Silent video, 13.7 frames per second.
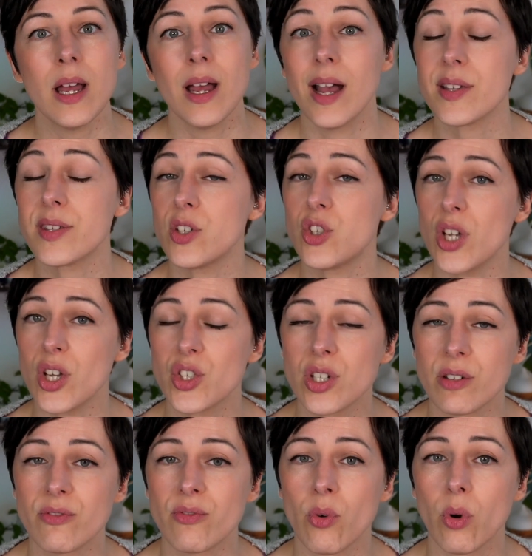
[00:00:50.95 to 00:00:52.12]
a suggestion
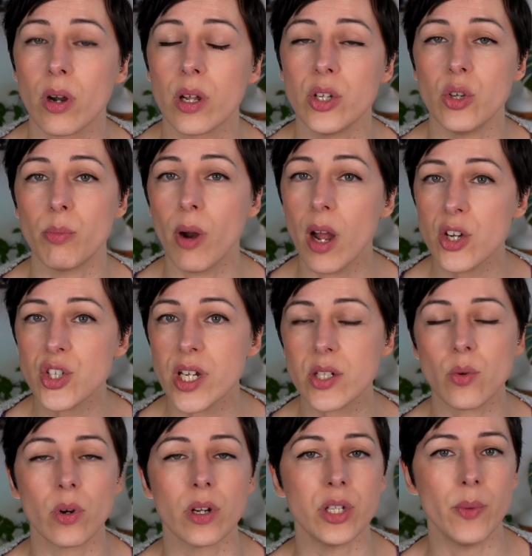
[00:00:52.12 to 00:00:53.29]
for a new project
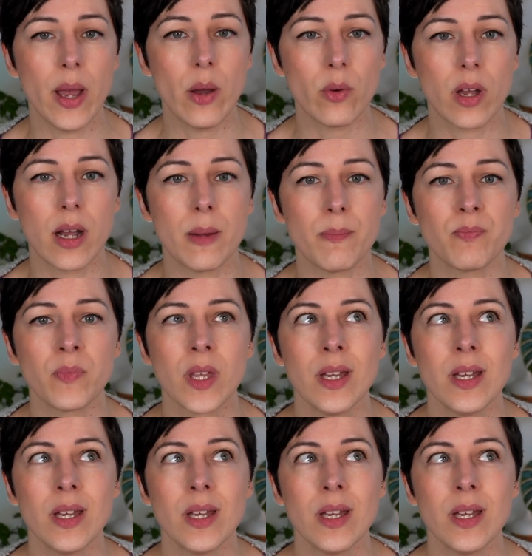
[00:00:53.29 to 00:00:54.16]
or a new outcome,